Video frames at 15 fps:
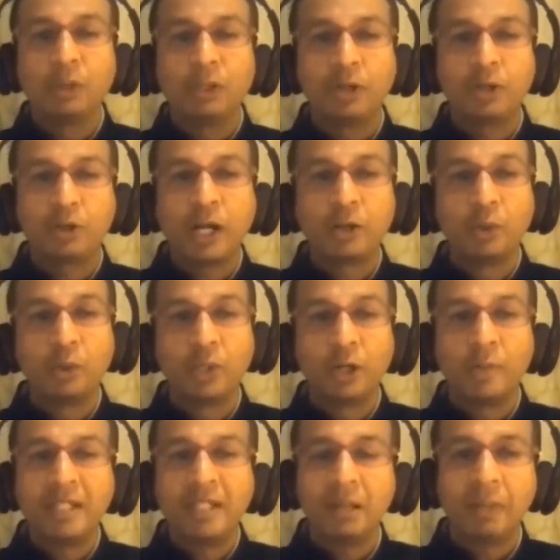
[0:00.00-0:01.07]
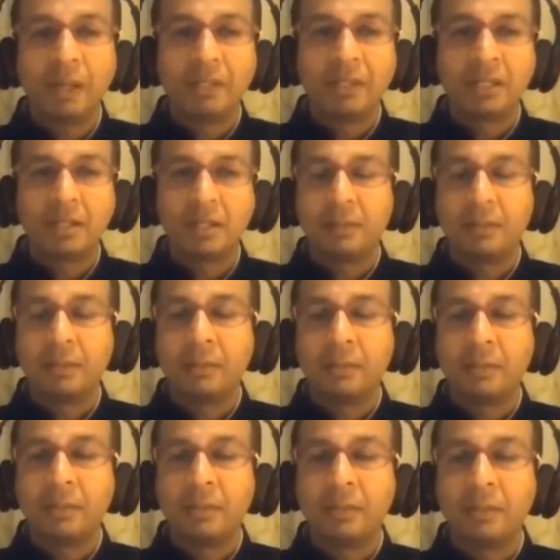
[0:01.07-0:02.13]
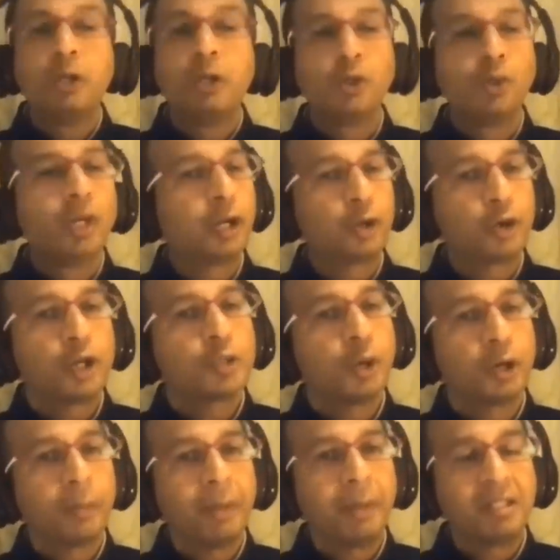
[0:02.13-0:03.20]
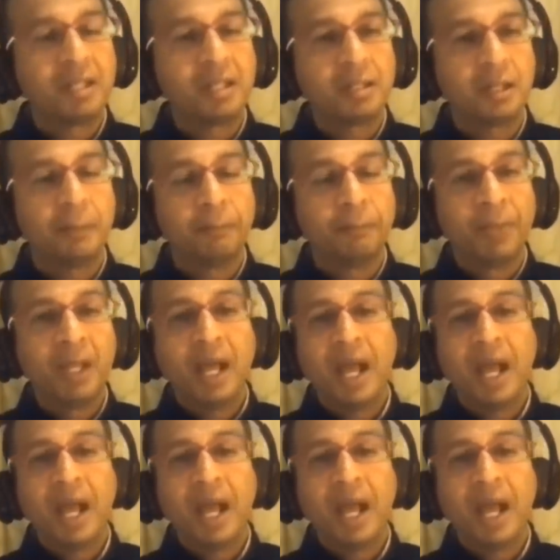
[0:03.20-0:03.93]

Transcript: exactly what they're trying to do in the domestic payment system, we are able to do it in a cross-border payment system.